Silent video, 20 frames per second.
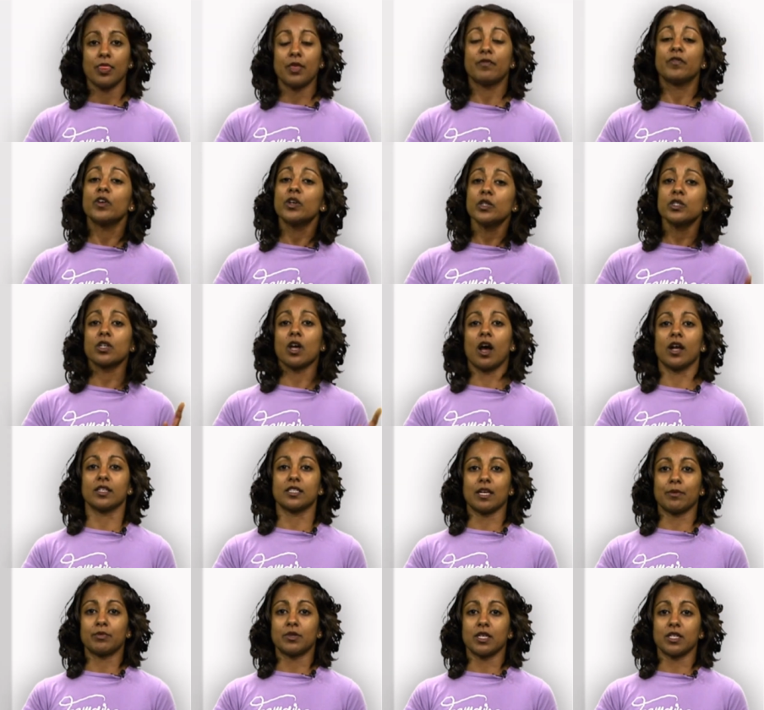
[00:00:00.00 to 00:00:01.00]
The first
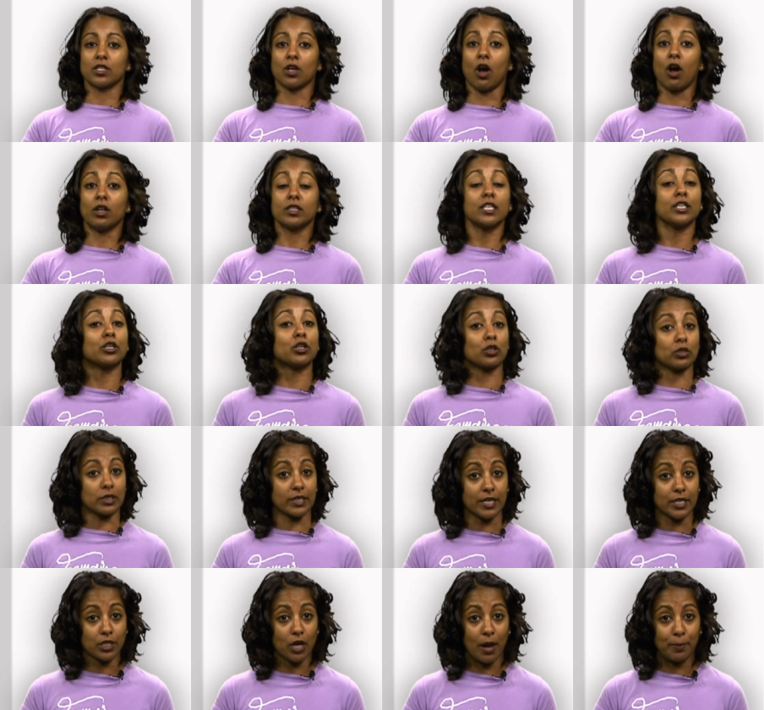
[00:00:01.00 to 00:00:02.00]
concept is called an
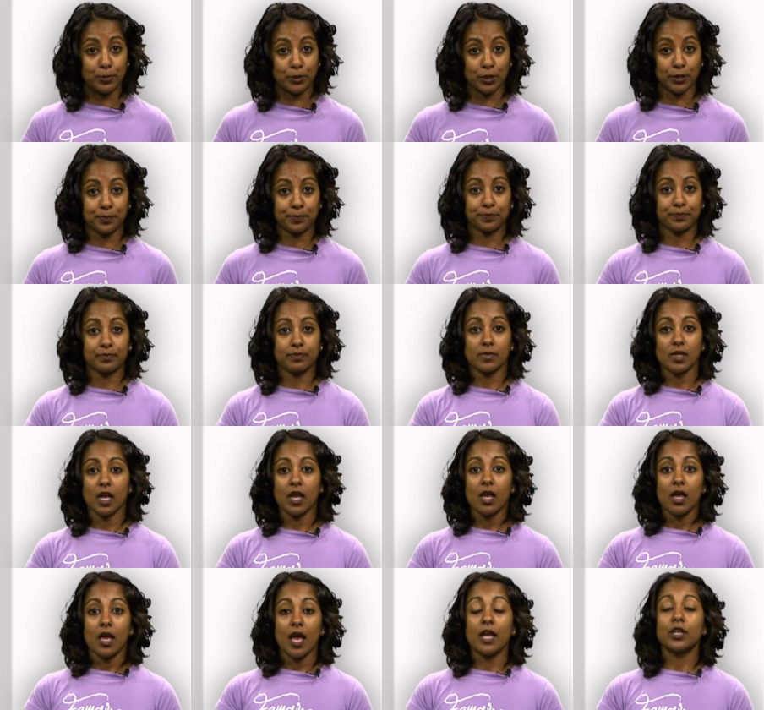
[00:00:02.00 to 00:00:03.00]
early adopter.
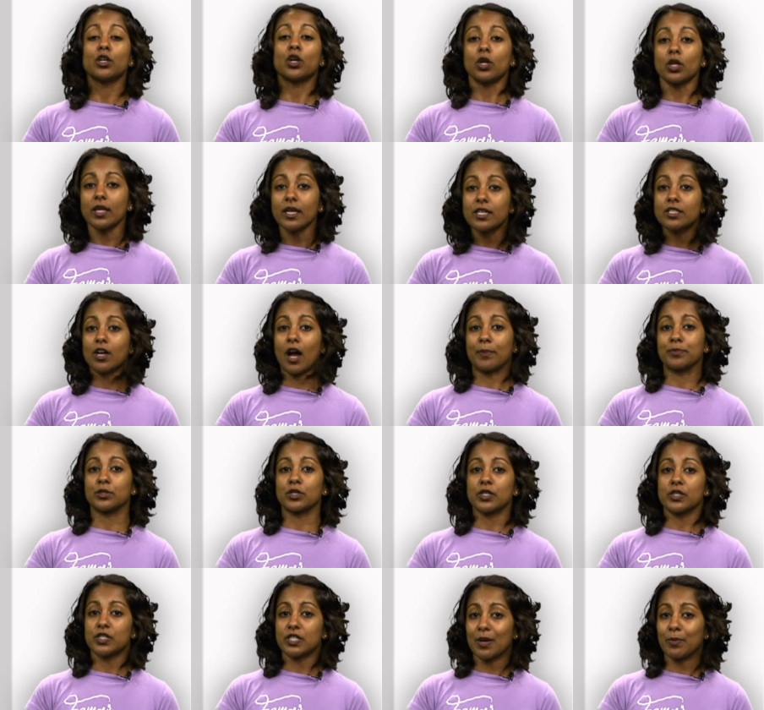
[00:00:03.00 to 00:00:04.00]
An early
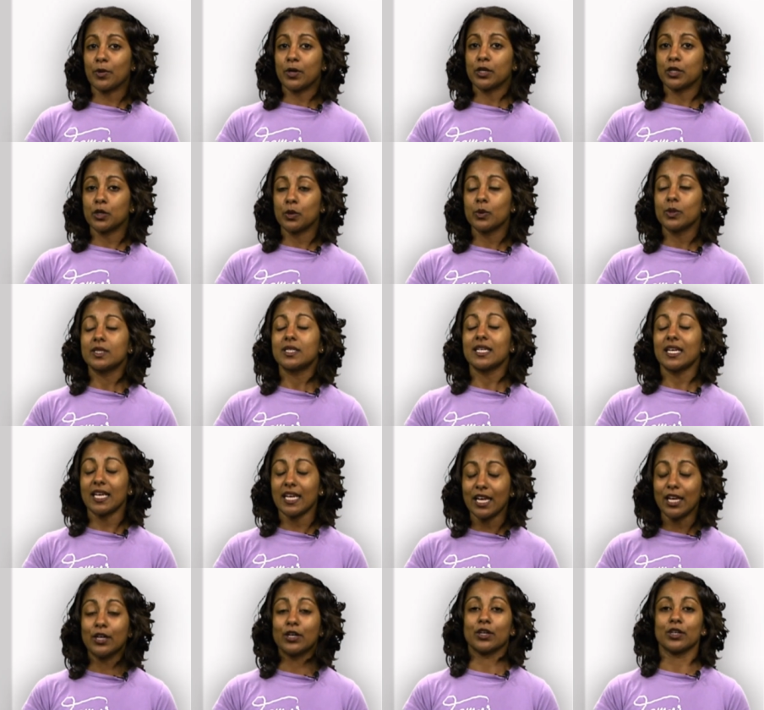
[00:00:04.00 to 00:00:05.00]
adopter is someone who is
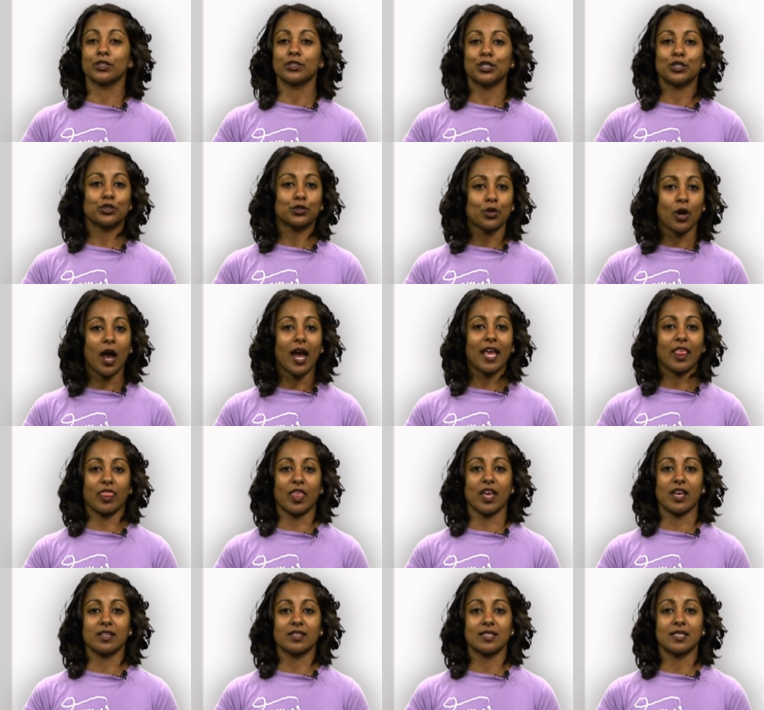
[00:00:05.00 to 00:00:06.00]
eager to try
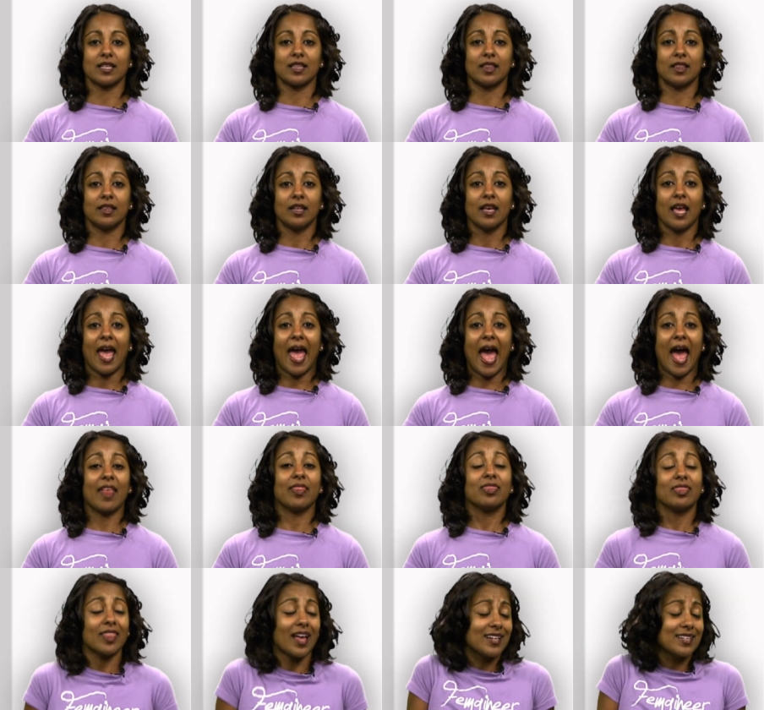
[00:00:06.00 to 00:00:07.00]
things,
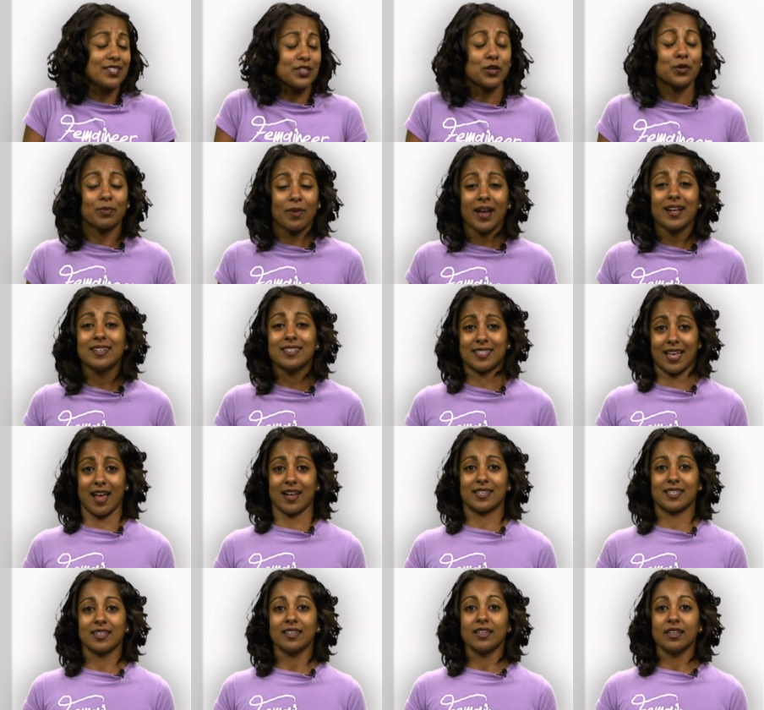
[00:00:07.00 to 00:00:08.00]
and that's their
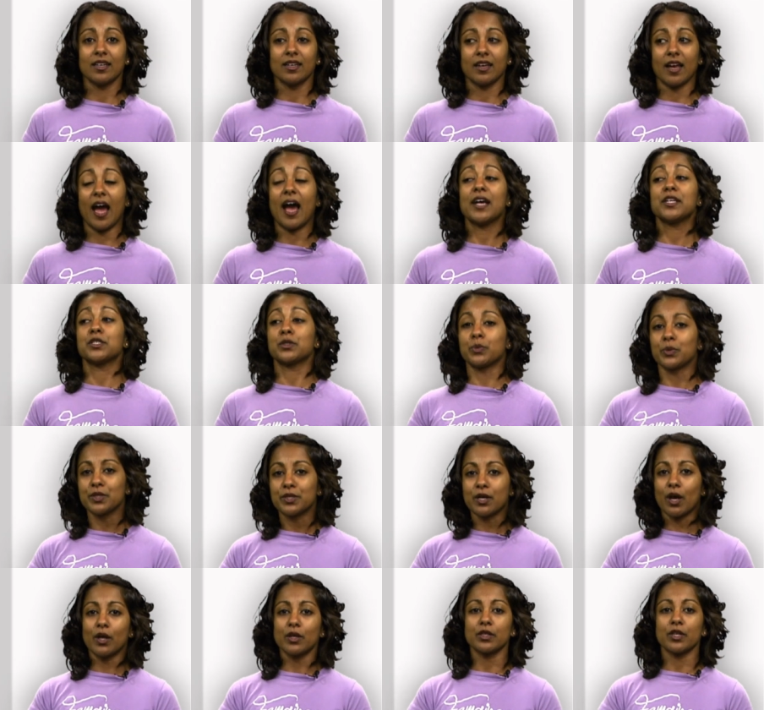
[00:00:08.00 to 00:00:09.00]
mindset. As a
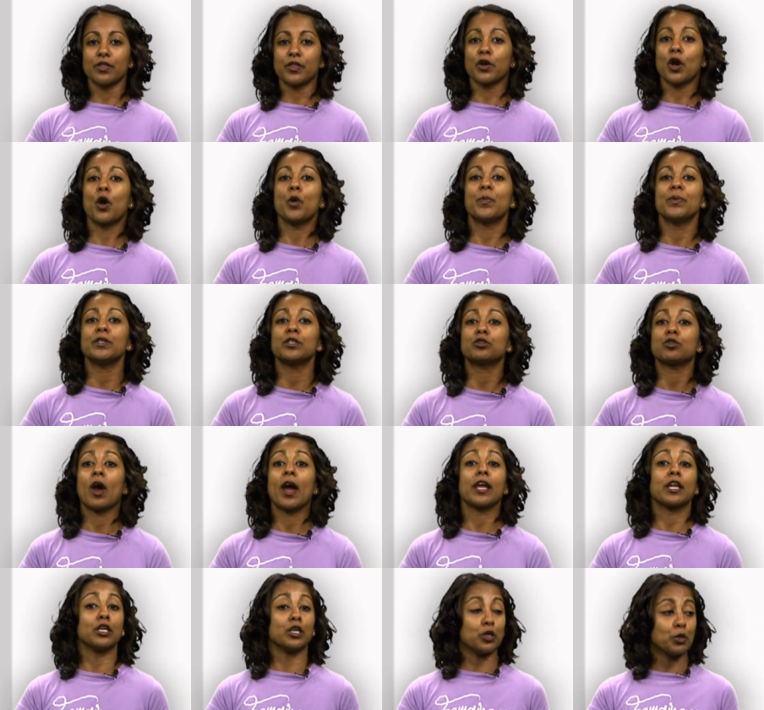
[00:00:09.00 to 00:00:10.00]
result, they're open to
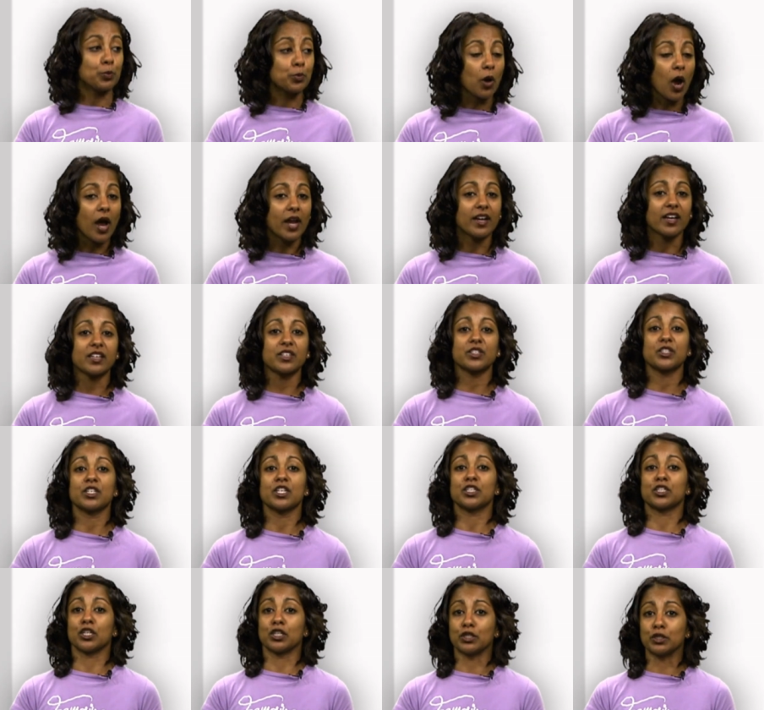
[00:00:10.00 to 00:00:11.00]
trying new
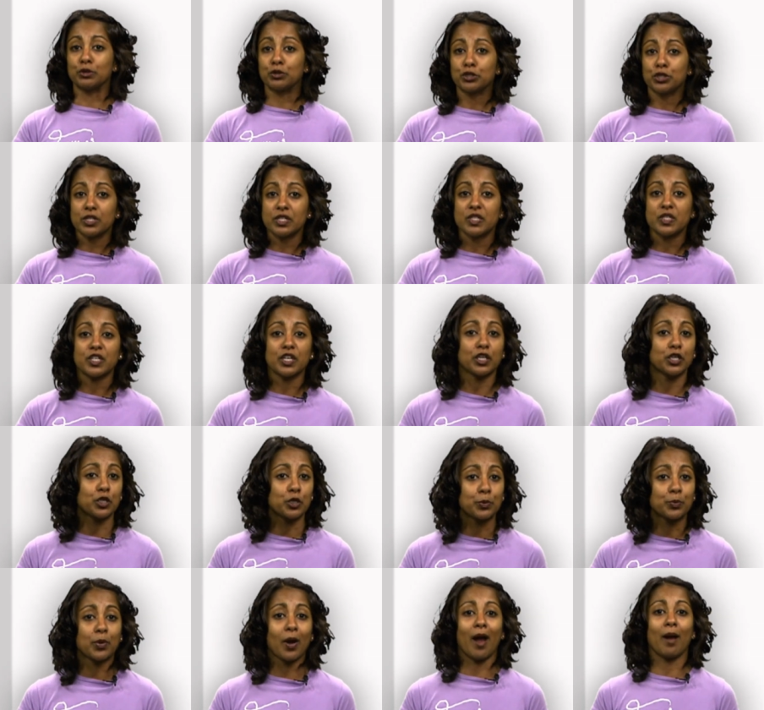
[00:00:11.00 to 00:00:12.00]
products, solutions to
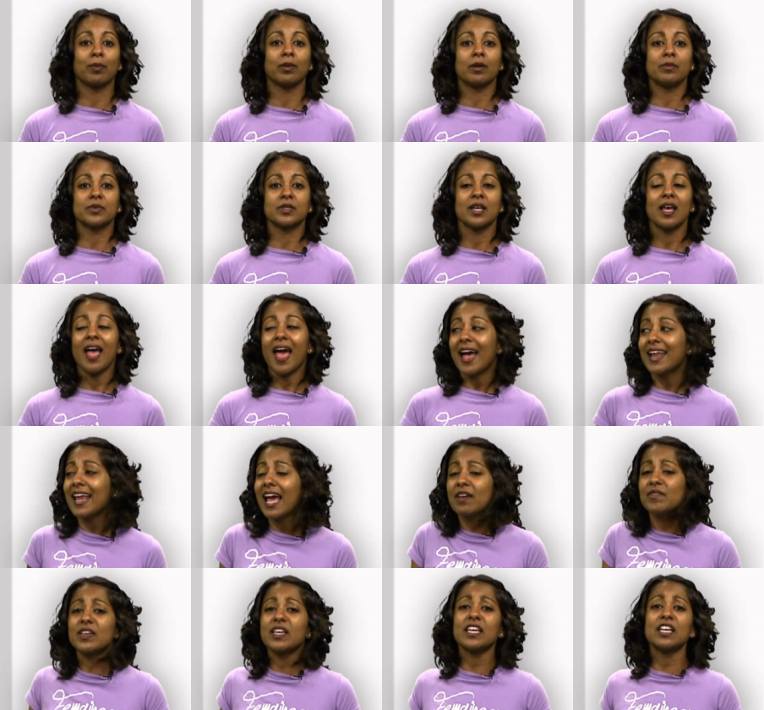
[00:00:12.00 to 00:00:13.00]
acute problems, and
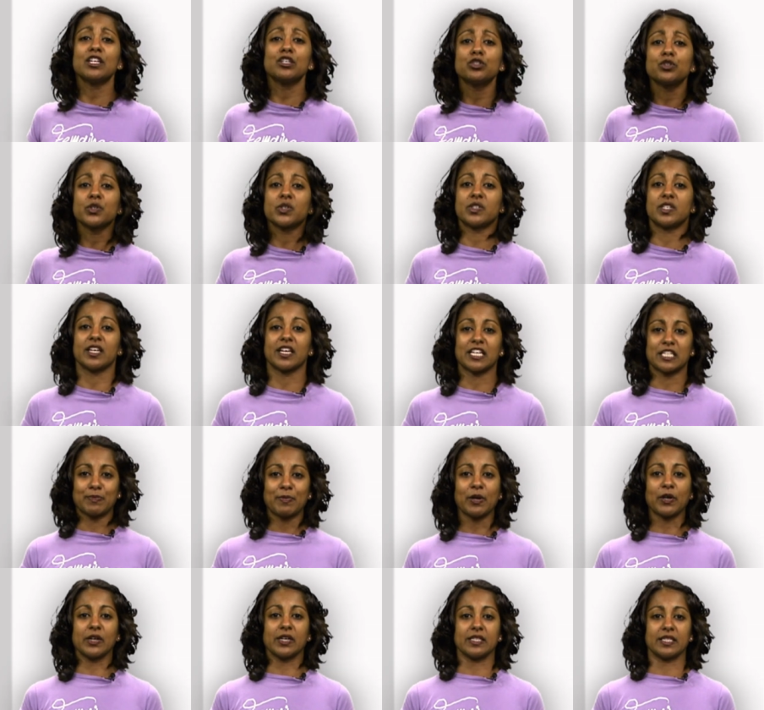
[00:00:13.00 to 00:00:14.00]
having interesting
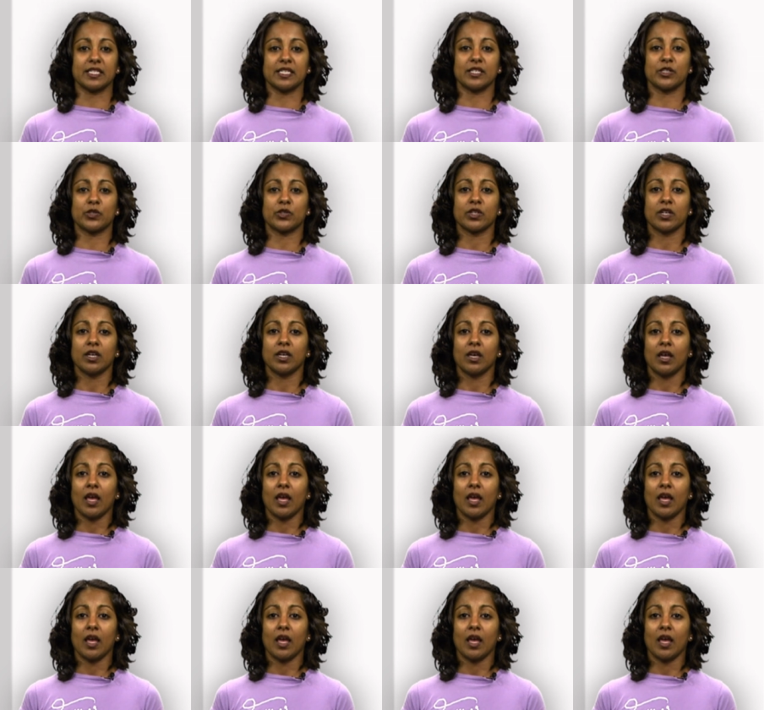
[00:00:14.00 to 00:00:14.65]
experiences.